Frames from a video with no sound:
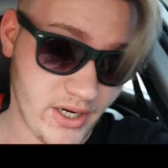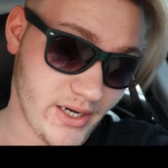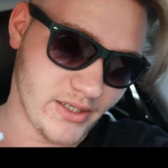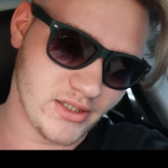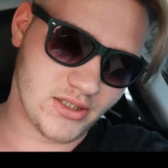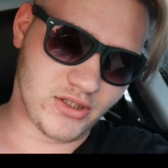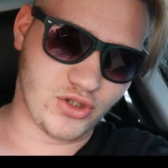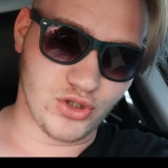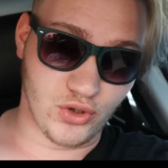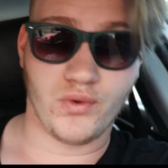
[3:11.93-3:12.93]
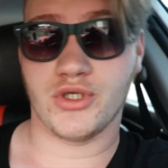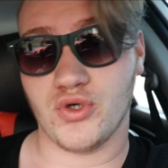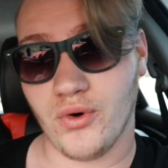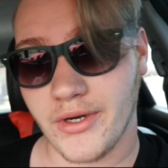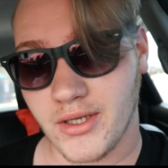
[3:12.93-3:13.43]
guys, do
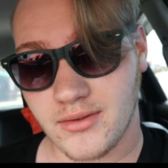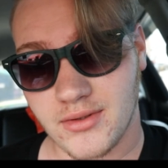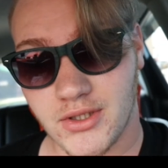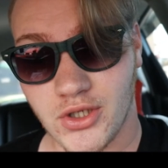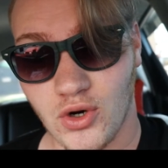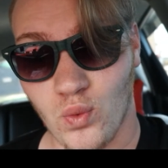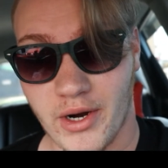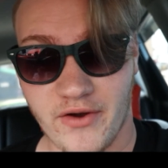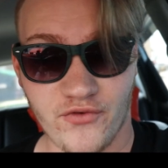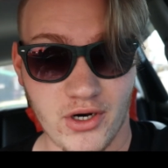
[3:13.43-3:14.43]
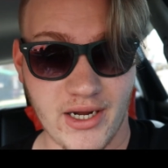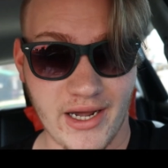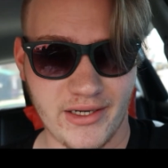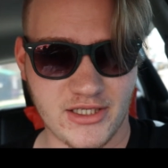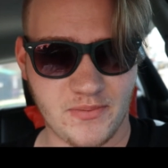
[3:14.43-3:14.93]
enjoy, you know, whatever
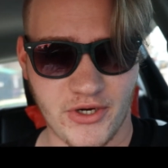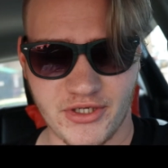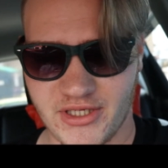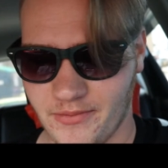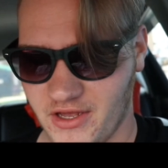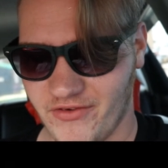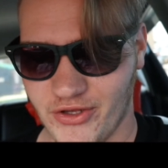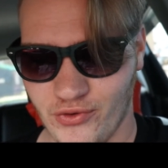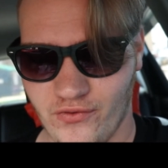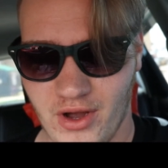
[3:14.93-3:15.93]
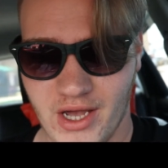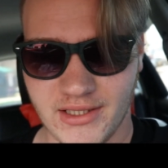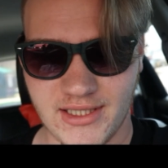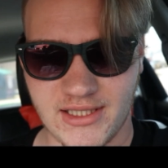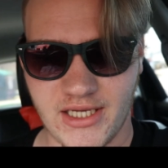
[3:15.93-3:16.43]
kind of experience I'm giving you
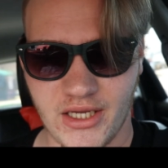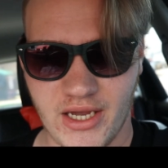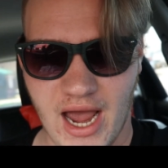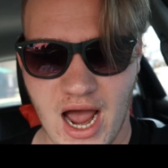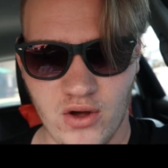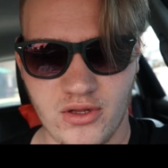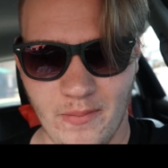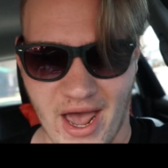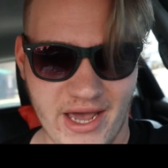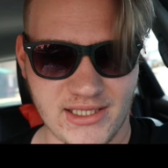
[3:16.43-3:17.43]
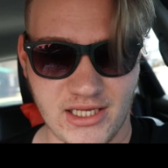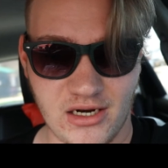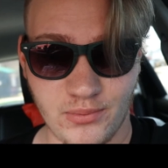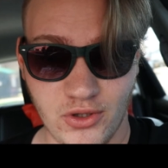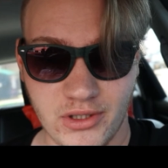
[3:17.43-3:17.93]
to see how the bag
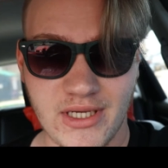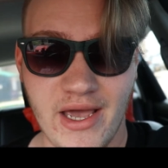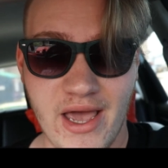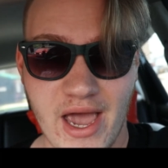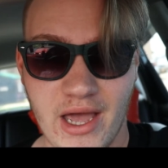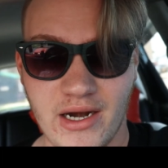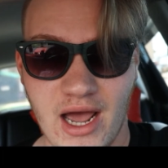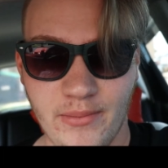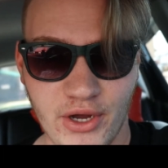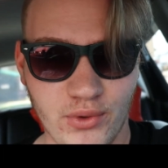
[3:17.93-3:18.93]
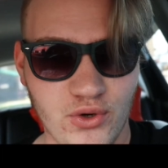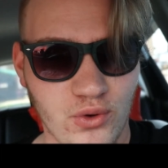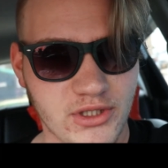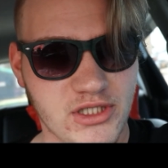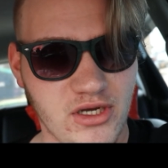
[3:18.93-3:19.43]
setup looked. And I might
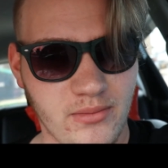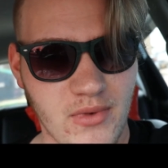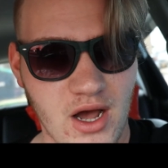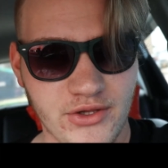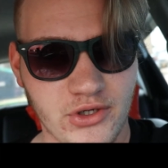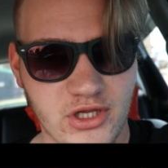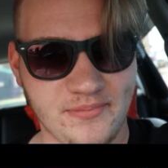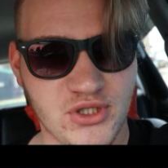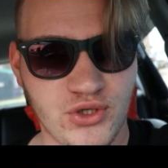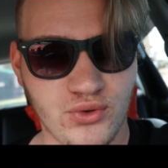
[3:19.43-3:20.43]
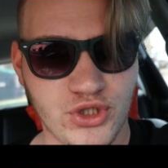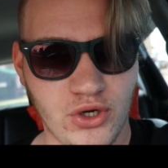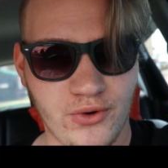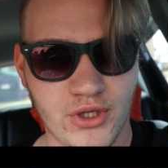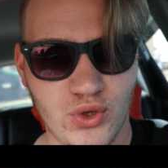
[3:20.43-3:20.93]
record some other clips too,
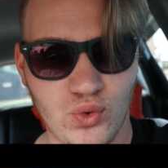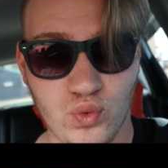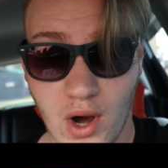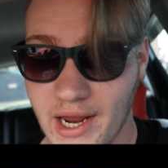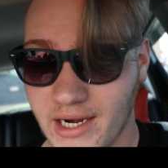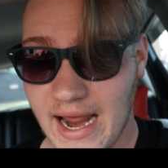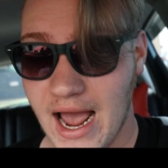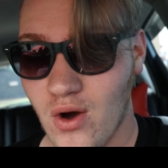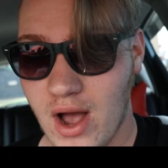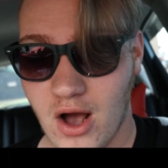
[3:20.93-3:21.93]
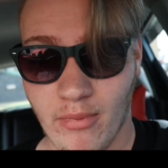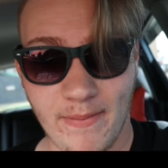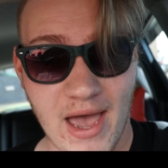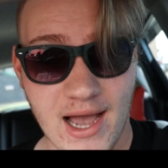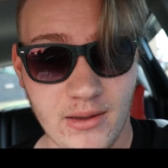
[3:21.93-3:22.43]
showing you right now how my
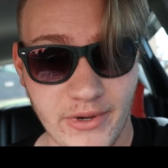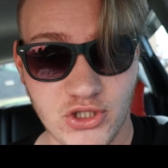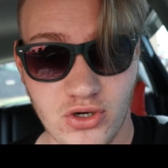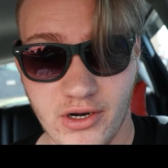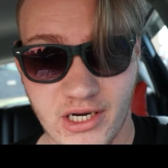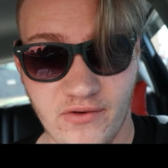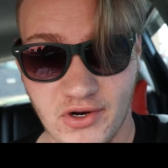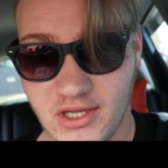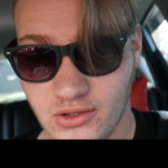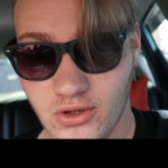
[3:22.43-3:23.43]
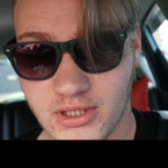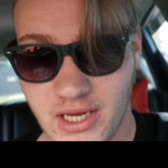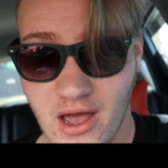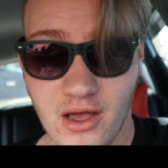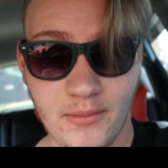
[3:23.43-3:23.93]
back and my trunk and everything looks,
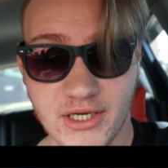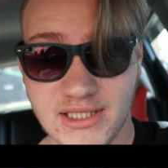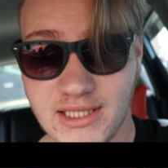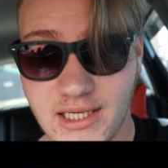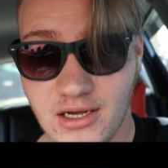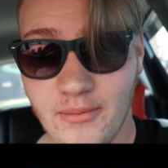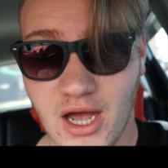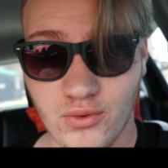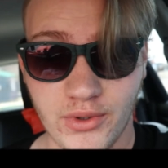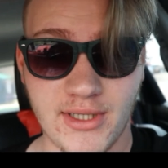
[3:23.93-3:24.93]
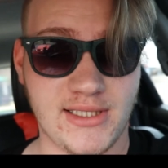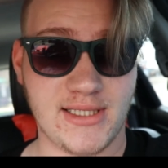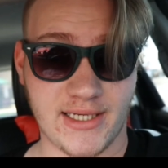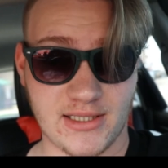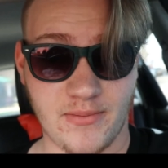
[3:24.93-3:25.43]
because it did come out really
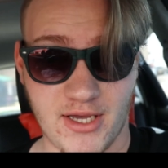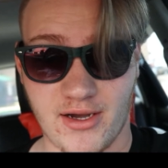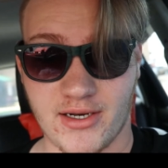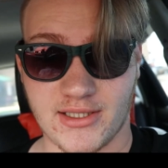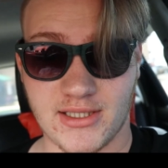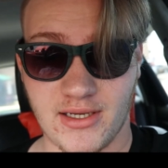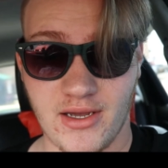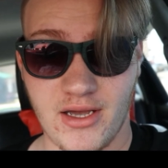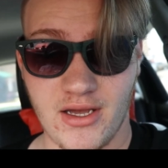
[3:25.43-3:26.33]
sick, to be honest.